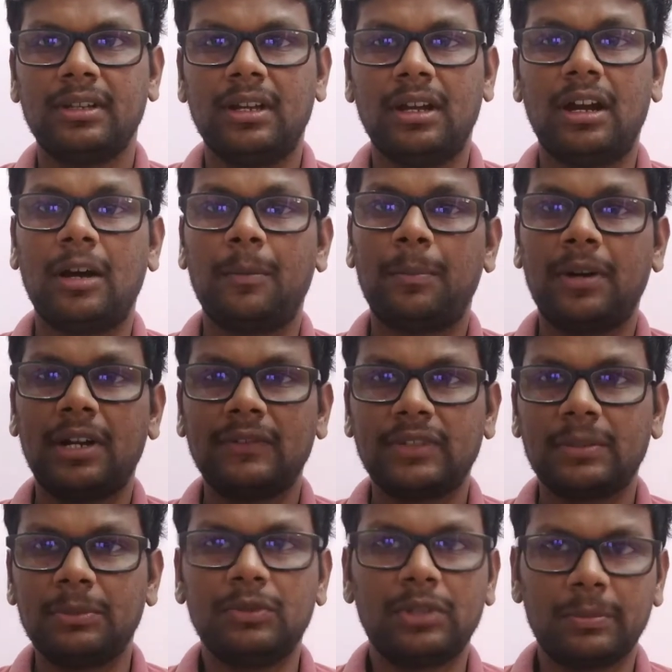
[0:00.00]
Apart from
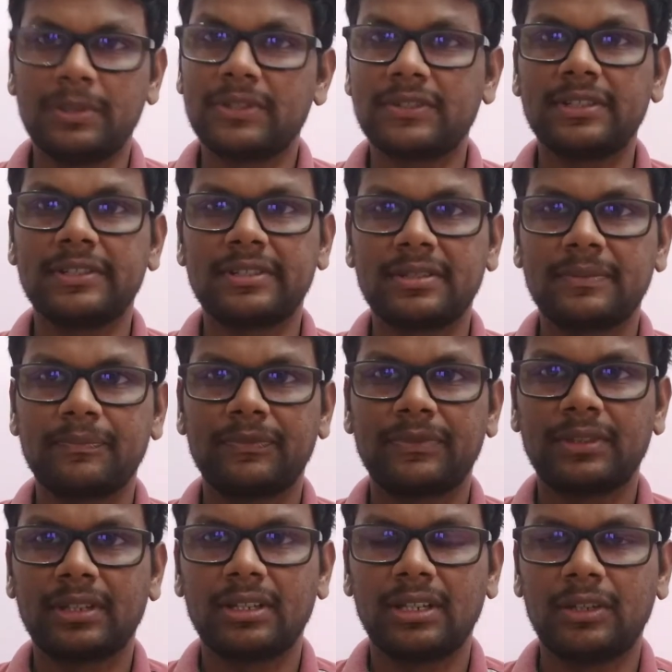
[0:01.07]
your business,
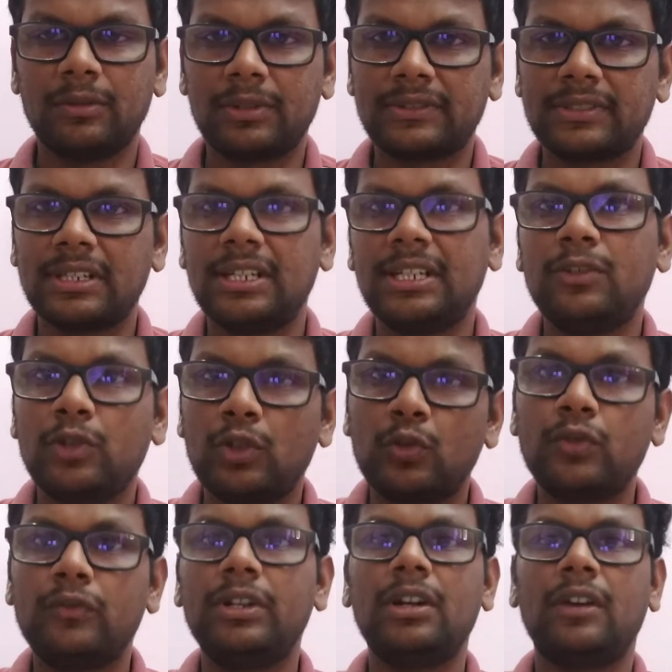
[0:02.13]
you are selling your
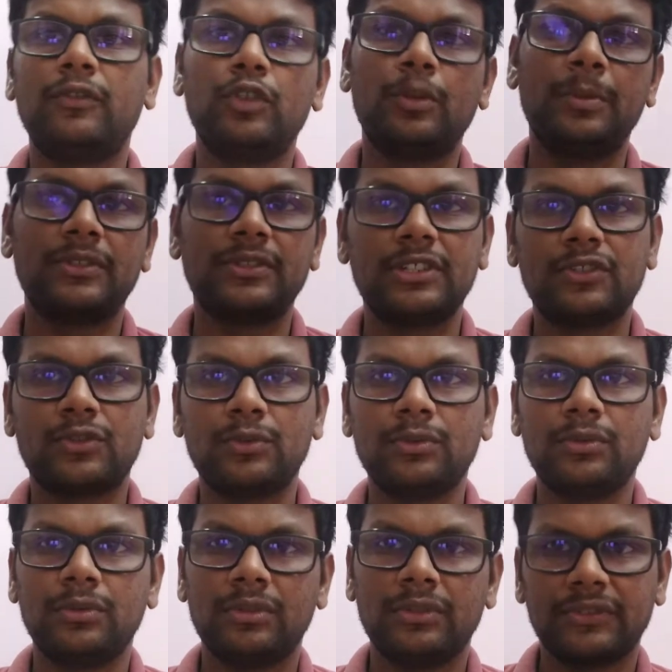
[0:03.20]
goodwill of your business to
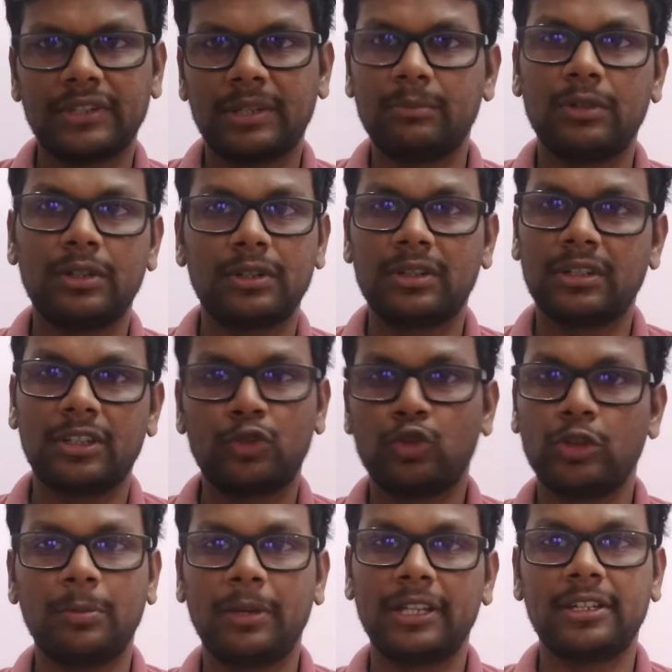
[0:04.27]
someone, that to the
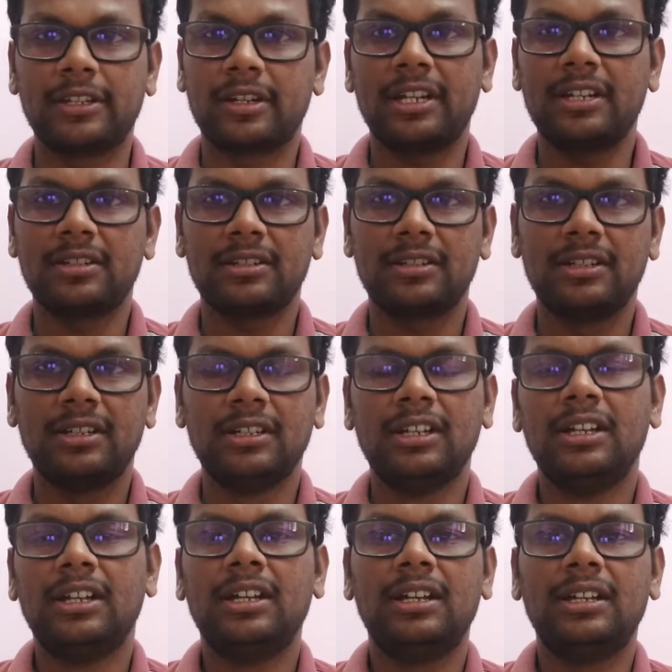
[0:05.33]
buyer, right?
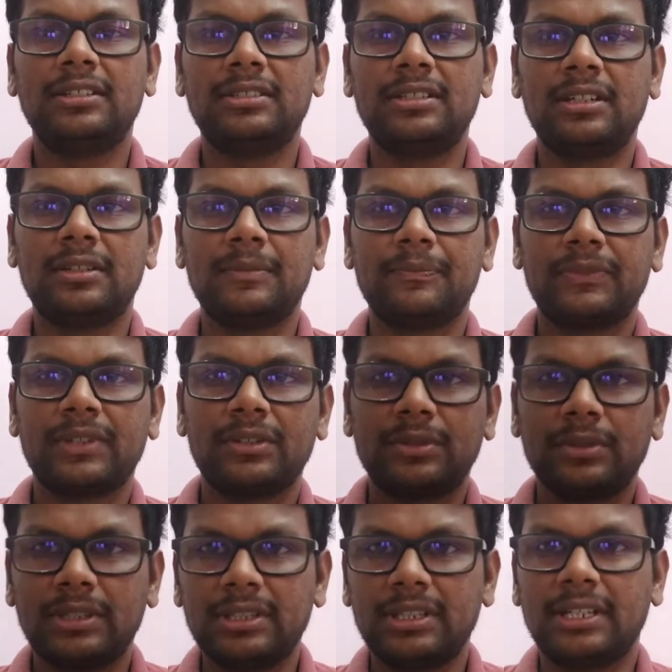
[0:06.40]
Isn't it? So
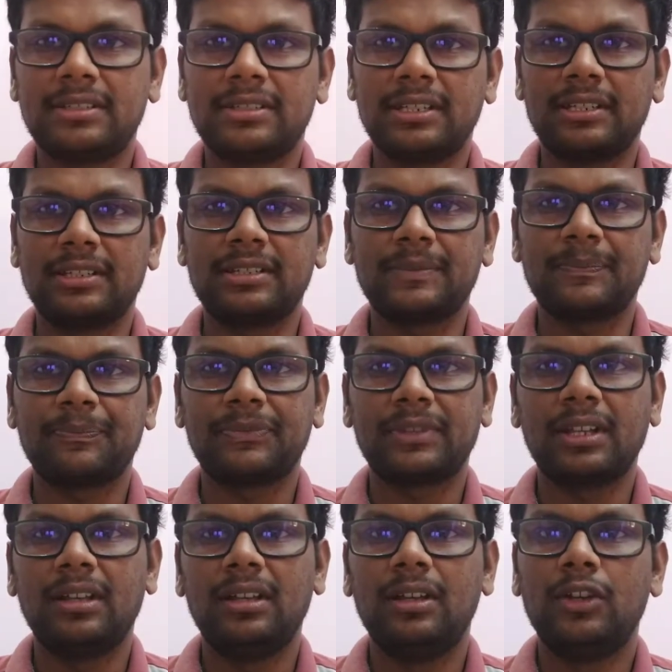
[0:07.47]
in that sense,
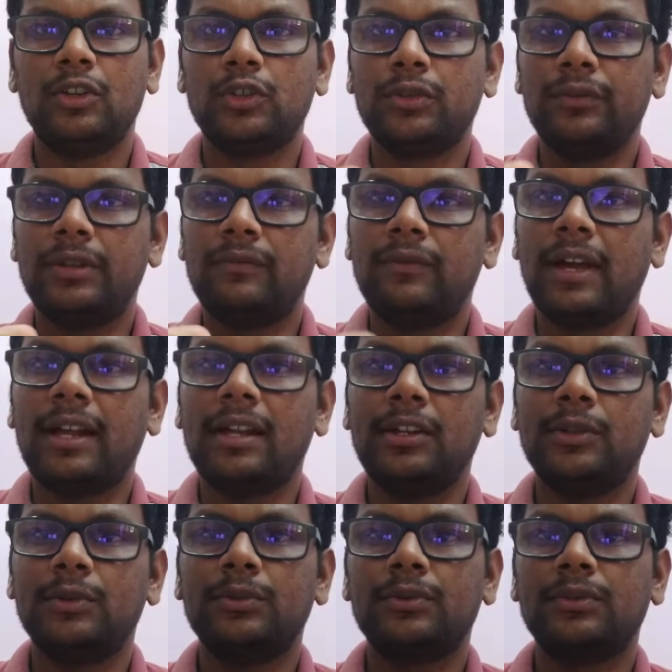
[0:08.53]
you will
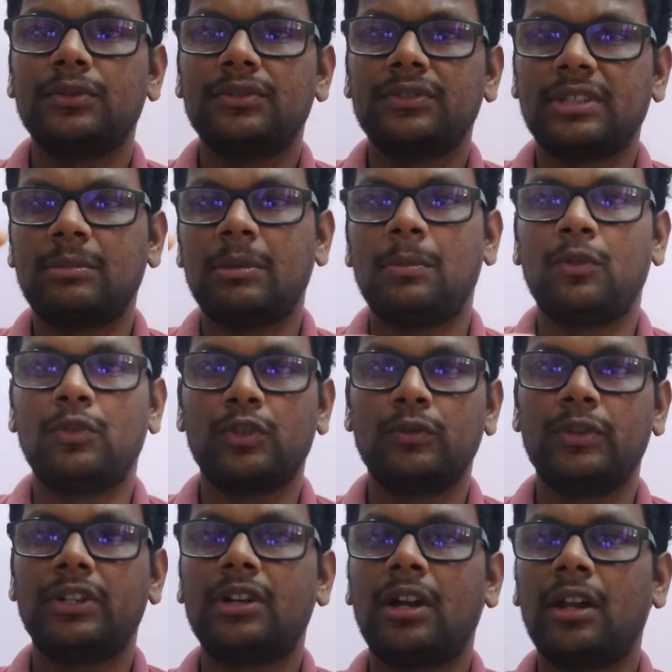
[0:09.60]
value some amount, you will
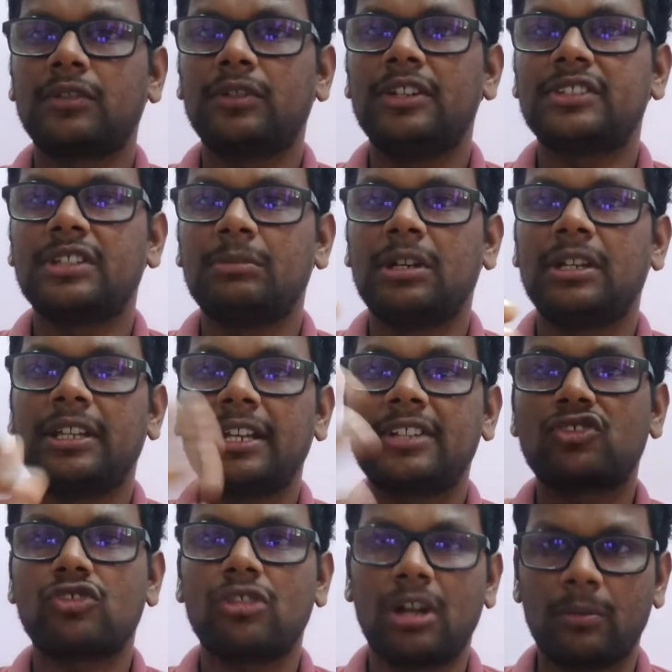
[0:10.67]
calculate some
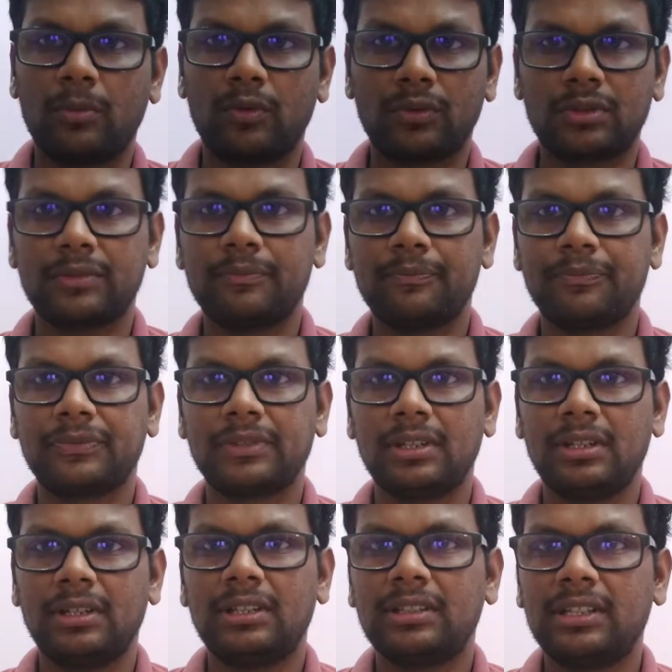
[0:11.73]
extra amount,
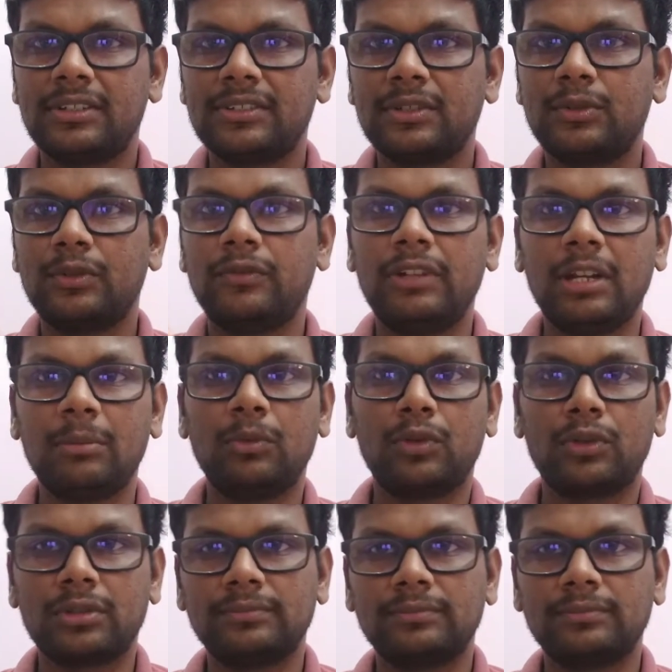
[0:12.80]
that is the goodwill amount.